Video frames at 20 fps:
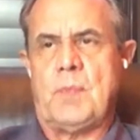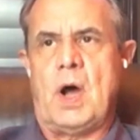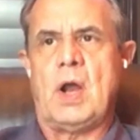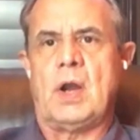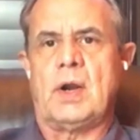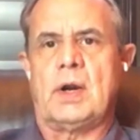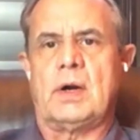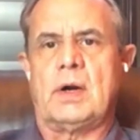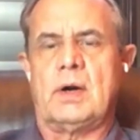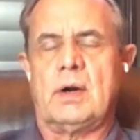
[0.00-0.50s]
a
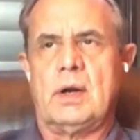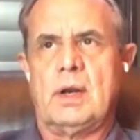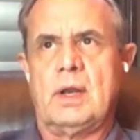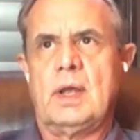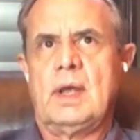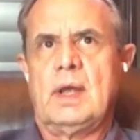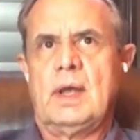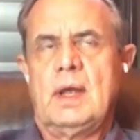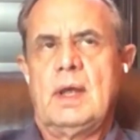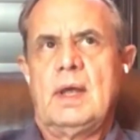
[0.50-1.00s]
smaller
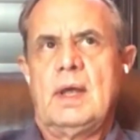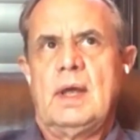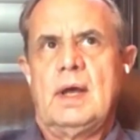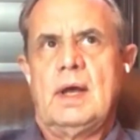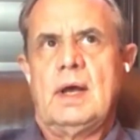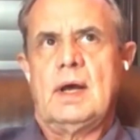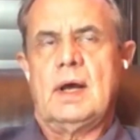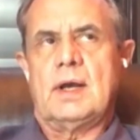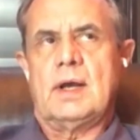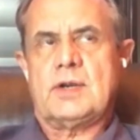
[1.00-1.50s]

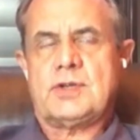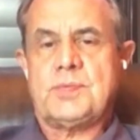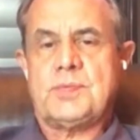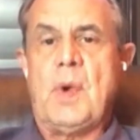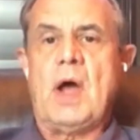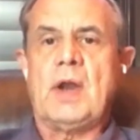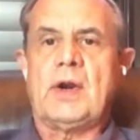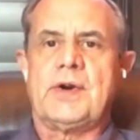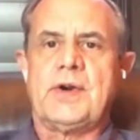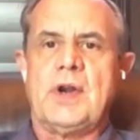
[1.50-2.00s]

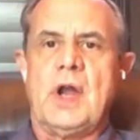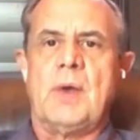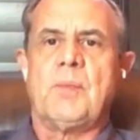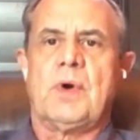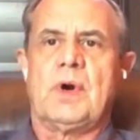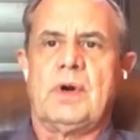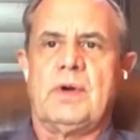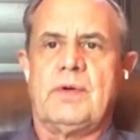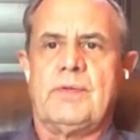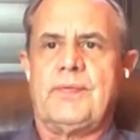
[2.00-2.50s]

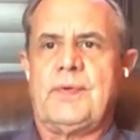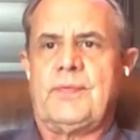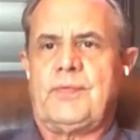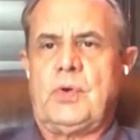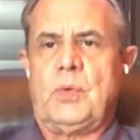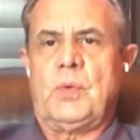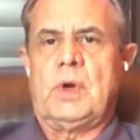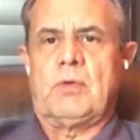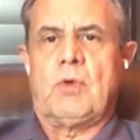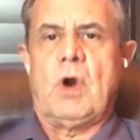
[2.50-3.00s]
number of,
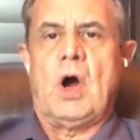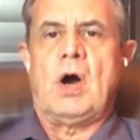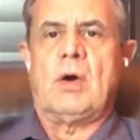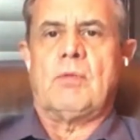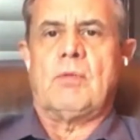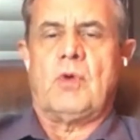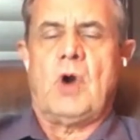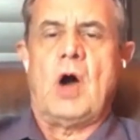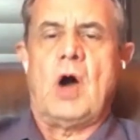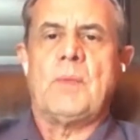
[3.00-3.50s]
if you will,
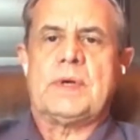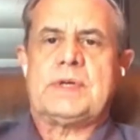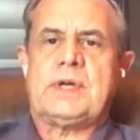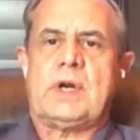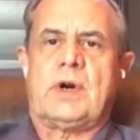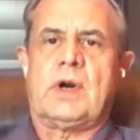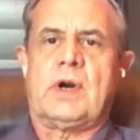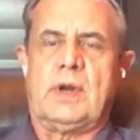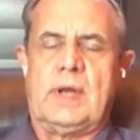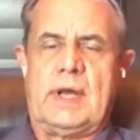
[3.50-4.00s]
raw
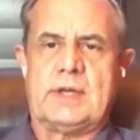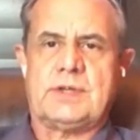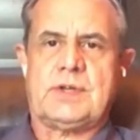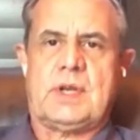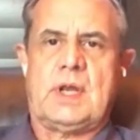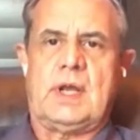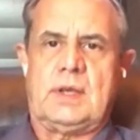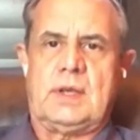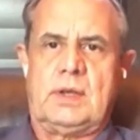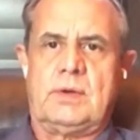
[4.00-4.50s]
material
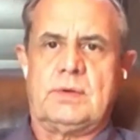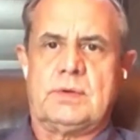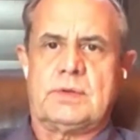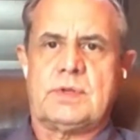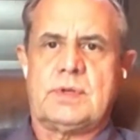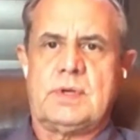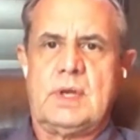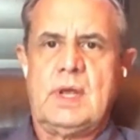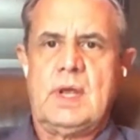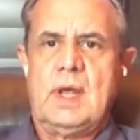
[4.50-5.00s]

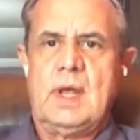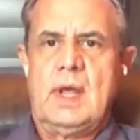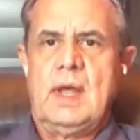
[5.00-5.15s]
SKUs.